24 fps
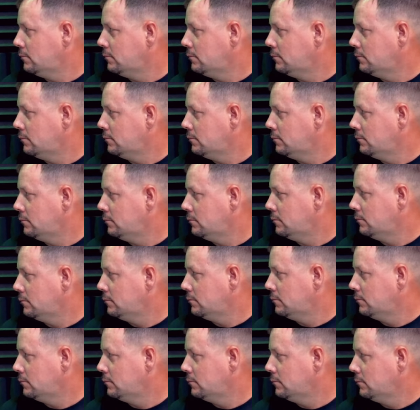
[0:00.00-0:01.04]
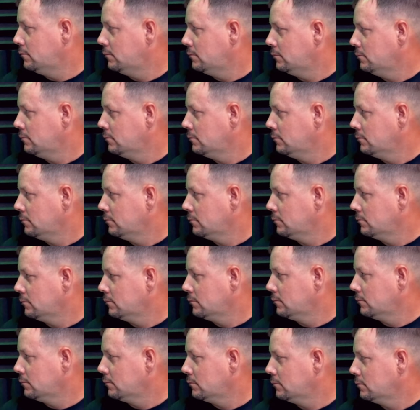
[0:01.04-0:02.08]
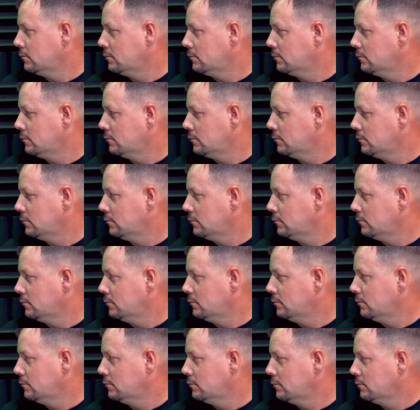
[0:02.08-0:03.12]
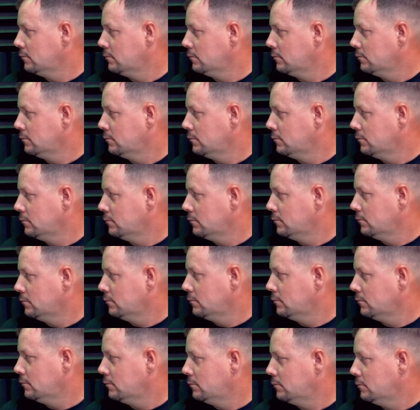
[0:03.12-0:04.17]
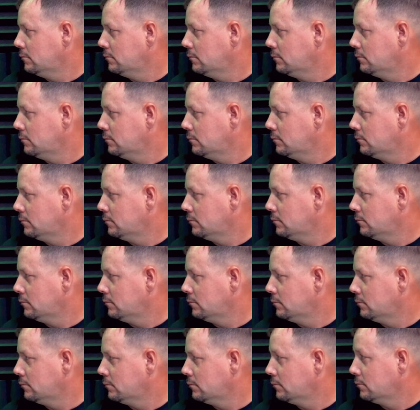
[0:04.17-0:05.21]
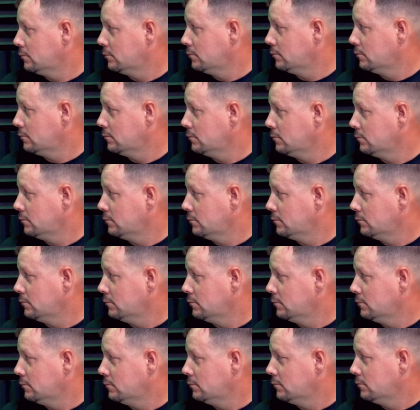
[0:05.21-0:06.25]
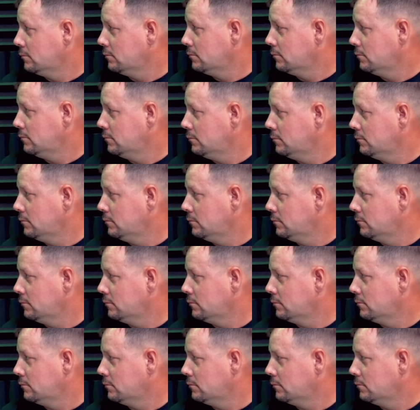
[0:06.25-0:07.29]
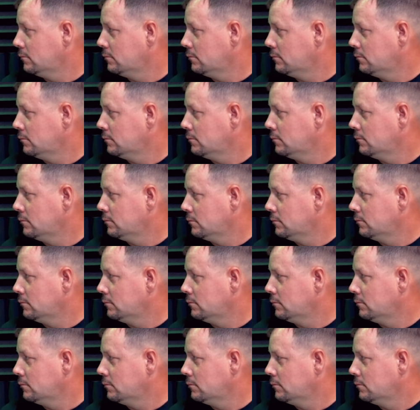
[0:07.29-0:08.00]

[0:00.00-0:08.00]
This person isn't speaking.